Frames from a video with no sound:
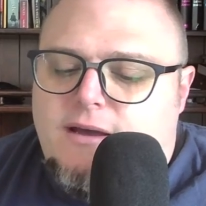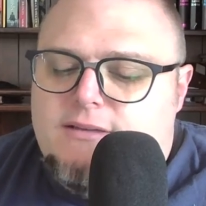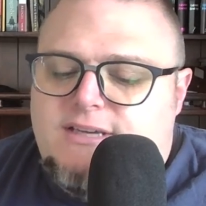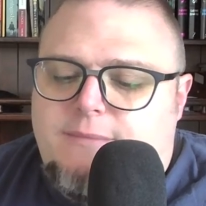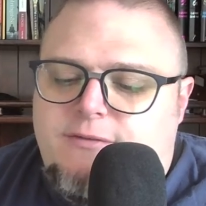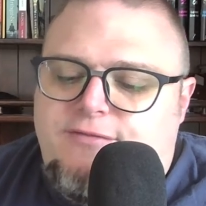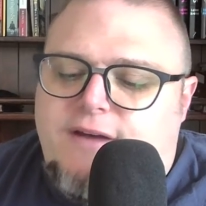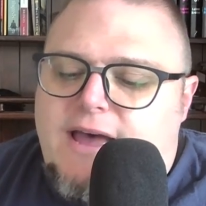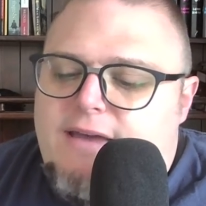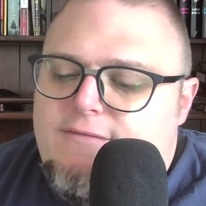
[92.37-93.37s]
Chapter
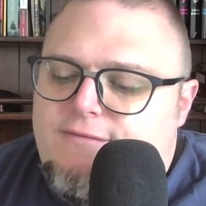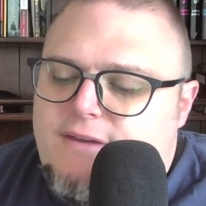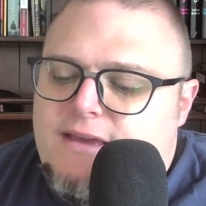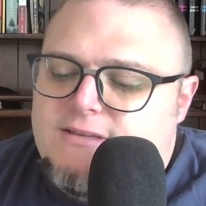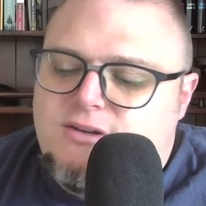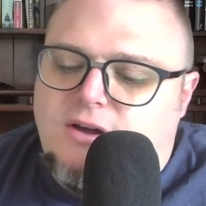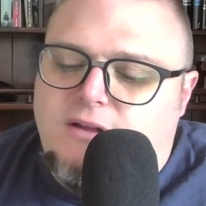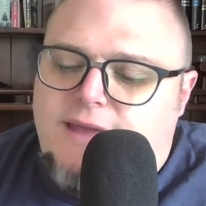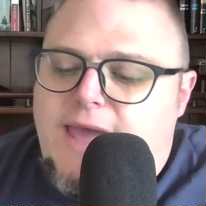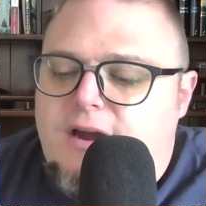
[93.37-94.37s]
5 is called
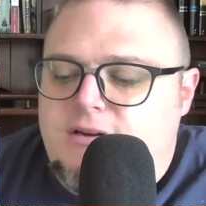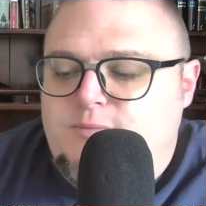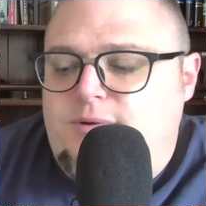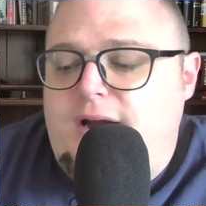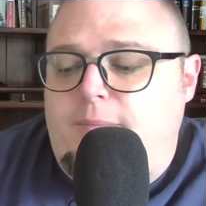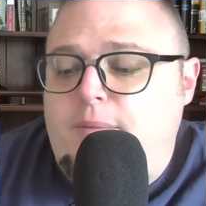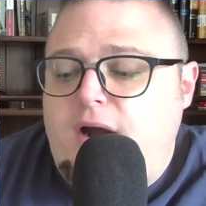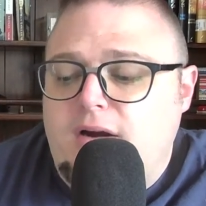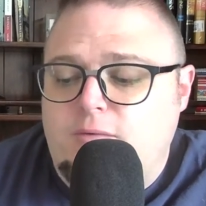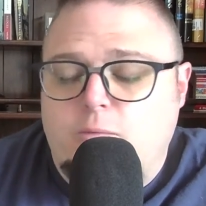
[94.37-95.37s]
Agur's Prayer
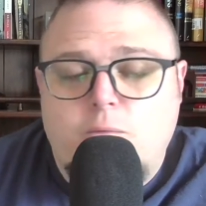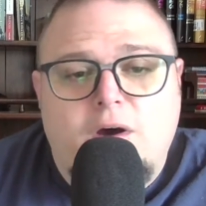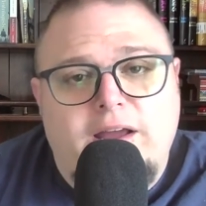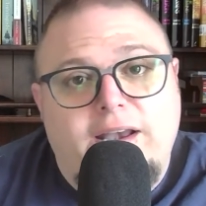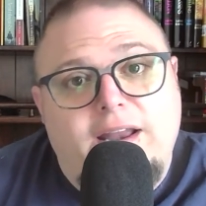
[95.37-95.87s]
Part 1.